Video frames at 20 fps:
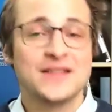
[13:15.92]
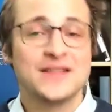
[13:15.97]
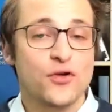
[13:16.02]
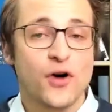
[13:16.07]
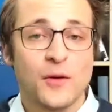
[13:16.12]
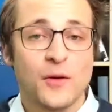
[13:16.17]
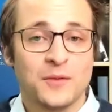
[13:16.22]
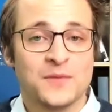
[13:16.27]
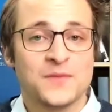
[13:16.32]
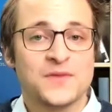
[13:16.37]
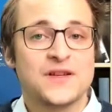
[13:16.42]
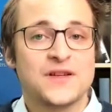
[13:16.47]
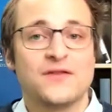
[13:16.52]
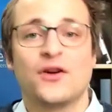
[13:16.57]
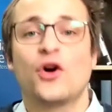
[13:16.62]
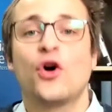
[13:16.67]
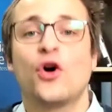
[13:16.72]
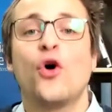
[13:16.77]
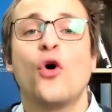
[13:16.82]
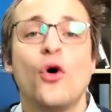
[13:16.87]
are problems that
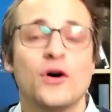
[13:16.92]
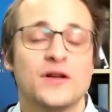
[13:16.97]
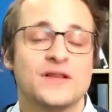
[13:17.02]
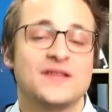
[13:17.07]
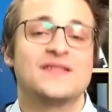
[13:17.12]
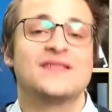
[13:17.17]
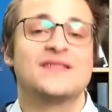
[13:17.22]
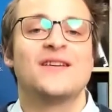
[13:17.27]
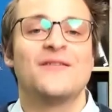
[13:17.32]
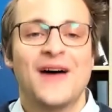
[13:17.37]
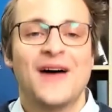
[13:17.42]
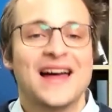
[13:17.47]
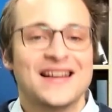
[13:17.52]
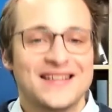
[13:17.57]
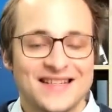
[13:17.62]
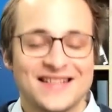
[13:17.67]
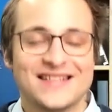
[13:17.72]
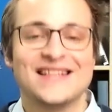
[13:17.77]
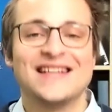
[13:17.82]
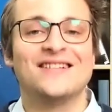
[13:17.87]
the courts have had
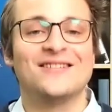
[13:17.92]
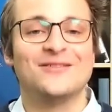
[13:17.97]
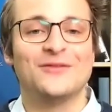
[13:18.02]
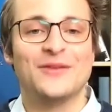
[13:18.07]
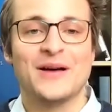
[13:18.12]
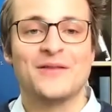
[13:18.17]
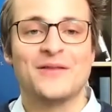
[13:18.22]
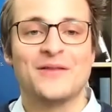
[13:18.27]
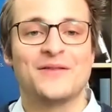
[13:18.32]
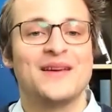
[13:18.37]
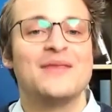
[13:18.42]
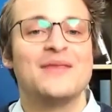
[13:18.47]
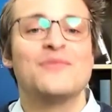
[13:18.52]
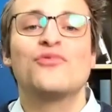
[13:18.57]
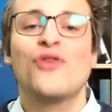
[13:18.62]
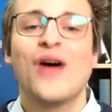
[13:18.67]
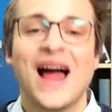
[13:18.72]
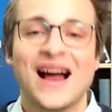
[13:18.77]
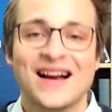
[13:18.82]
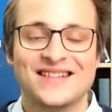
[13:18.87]
to deal with in
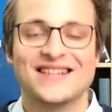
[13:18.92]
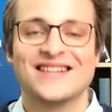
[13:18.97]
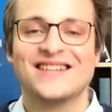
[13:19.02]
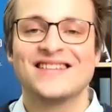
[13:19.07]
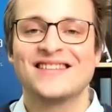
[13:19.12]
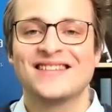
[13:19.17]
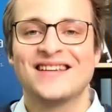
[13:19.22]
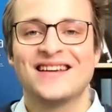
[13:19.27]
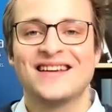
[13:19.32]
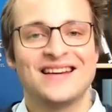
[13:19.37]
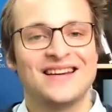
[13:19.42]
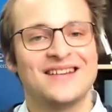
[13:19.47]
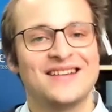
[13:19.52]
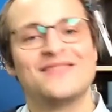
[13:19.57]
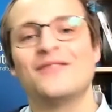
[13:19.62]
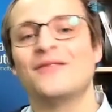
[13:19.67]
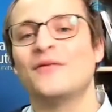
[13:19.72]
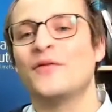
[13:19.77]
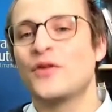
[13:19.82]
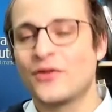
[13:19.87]
practice
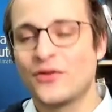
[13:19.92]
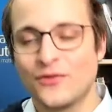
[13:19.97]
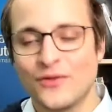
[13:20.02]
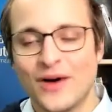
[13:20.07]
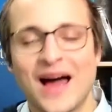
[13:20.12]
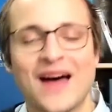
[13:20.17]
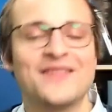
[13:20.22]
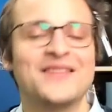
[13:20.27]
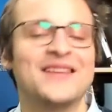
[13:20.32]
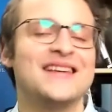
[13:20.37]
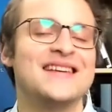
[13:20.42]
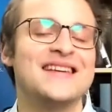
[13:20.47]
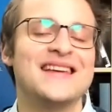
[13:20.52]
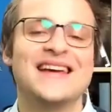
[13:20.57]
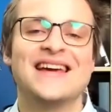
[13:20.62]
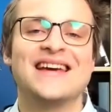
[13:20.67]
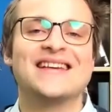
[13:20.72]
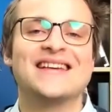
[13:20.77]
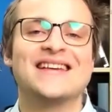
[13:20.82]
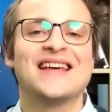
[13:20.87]
throughout the
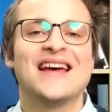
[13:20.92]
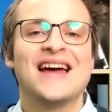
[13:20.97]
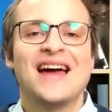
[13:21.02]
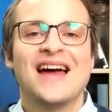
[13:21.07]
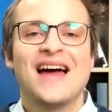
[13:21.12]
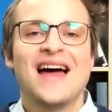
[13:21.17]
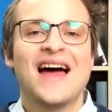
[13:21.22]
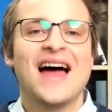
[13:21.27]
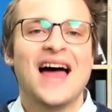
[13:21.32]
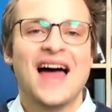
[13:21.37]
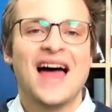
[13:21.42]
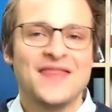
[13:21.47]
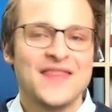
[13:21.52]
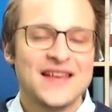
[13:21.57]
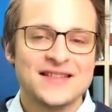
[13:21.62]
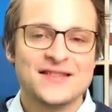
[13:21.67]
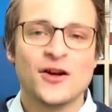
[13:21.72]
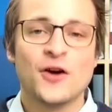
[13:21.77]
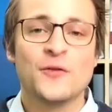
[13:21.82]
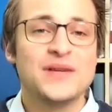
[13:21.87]
years. And
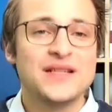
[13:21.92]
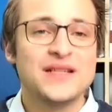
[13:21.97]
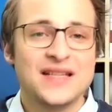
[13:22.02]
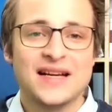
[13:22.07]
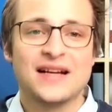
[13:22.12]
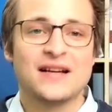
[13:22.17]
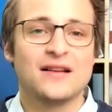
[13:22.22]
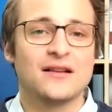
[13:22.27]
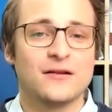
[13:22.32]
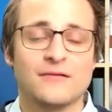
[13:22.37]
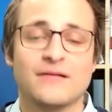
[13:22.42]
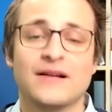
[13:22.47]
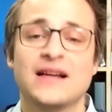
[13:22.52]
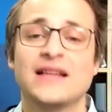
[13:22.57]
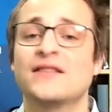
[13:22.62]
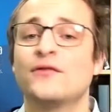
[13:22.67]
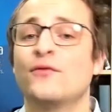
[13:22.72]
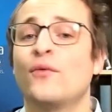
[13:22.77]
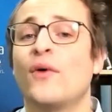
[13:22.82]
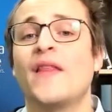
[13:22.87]
there's no particular
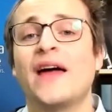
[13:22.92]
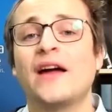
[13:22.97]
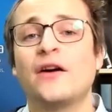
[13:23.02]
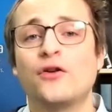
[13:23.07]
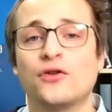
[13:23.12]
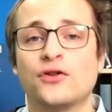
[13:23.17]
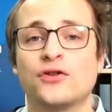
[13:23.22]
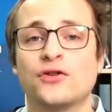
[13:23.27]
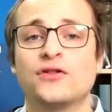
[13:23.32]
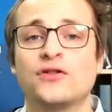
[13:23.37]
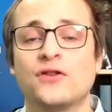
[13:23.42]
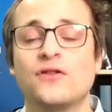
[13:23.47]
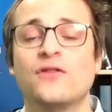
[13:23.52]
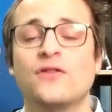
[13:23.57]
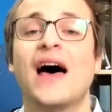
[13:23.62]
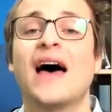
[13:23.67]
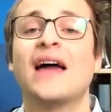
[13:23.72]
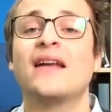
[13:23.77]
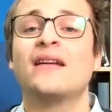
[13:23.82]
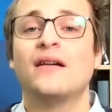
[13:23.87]
reason why they couldn't do
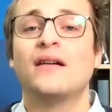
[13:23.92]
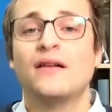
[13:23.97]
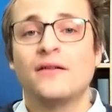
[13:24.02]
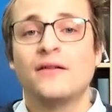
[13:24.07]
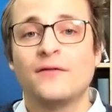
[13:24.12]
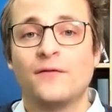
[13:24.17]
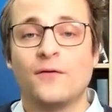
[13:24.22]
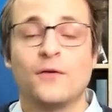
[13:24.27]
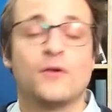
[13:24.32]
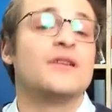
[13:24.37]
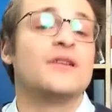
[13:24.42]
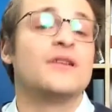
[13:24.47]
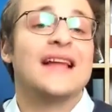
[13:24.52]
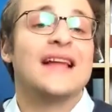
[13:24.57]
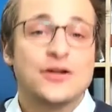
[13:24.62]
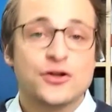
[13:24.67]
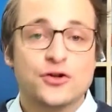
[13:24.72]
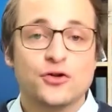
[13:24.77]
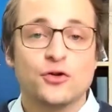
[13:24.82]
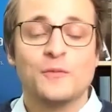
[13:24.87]
that for
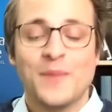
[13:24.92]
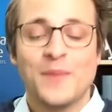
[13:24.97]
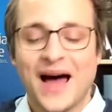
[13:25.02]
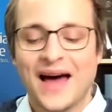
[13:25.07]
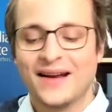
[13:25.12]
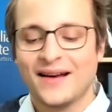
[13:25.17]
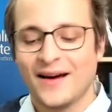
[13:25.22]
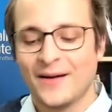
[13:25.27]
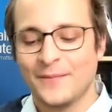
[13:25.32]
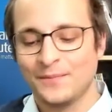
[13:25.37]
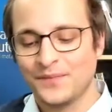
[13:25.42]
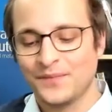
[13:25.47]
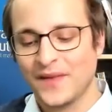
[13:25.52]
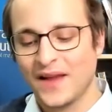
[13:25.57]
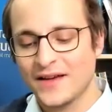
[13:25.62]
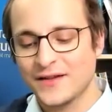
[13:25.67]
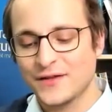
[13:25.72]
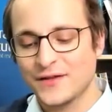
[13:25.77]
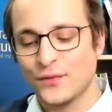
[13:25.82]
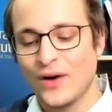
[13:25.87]
electoral matter
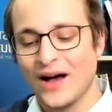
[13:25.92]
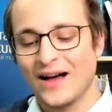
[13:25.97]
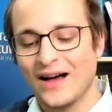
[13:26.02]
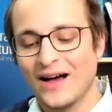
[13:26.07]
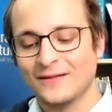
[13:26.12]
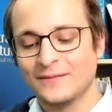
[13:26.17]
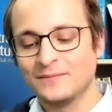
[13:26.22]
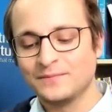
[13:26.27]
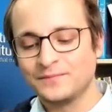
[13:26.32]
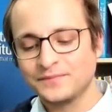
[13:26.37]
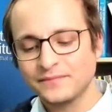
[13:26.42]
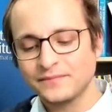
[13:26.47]
as well.